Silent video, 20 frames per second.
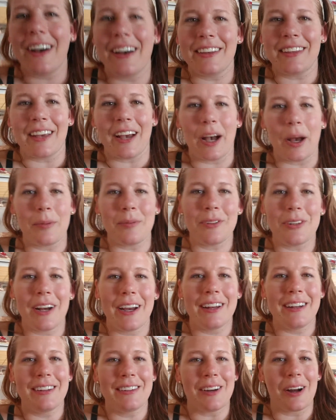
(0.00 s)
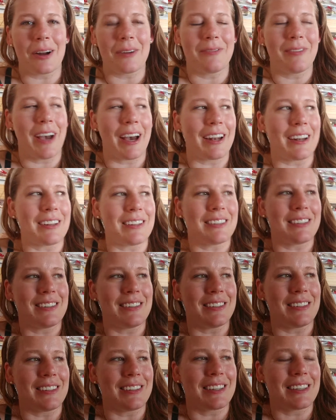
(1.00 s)
yeah, I'm trying to talk Matt
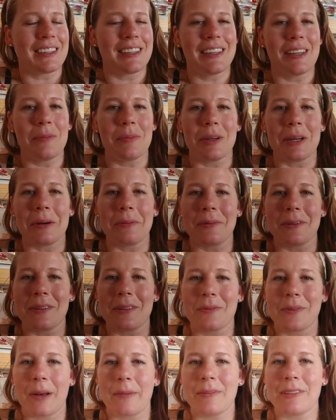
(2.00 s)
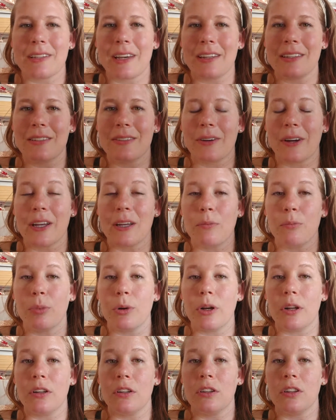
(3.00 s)
into keeping up with his website so I can
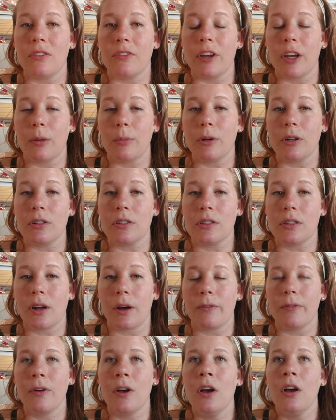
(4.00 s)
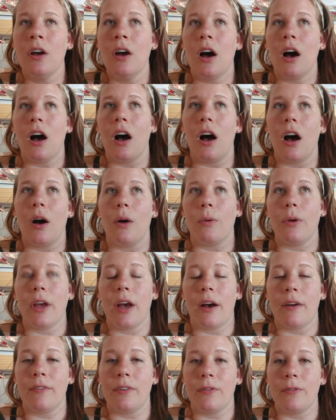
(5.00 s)
put the van build stuff. We
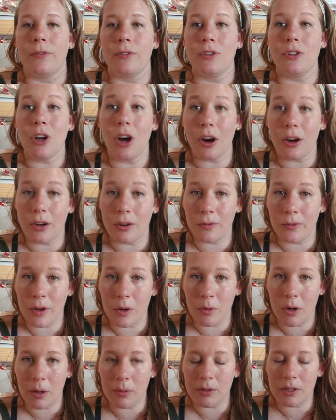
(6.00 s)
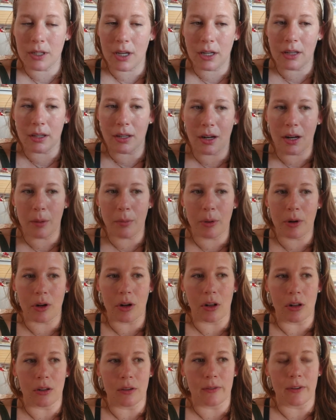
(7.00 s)
have a photography website that I put
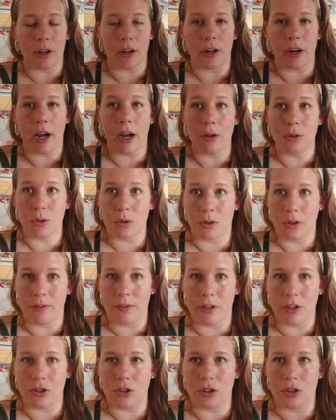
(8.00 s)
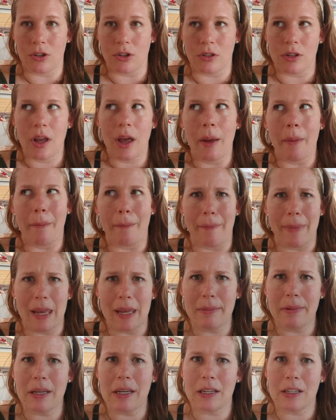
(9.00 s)
all of our outdoor adventures.
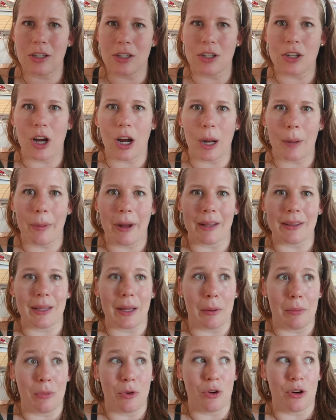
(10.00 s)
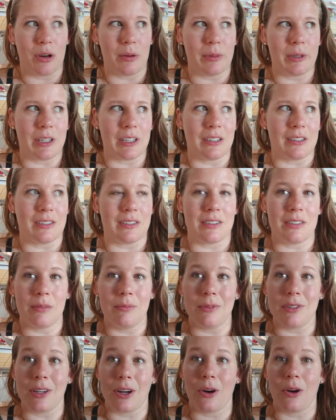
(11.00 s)
Maybe I should talk about that more because it
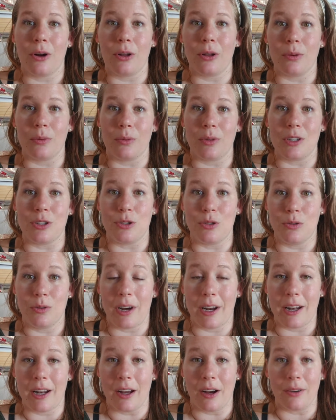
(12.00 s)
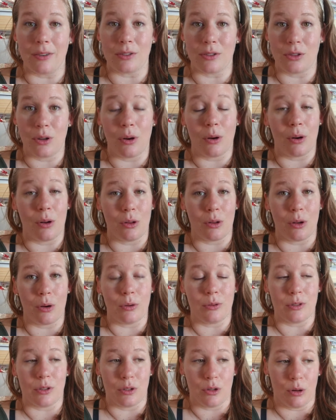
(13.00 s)
seems like all that we do right now is go to
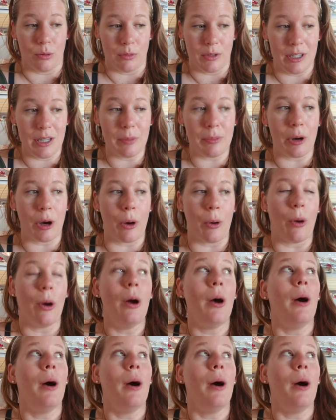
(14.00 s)
Lowe's and Home Depot.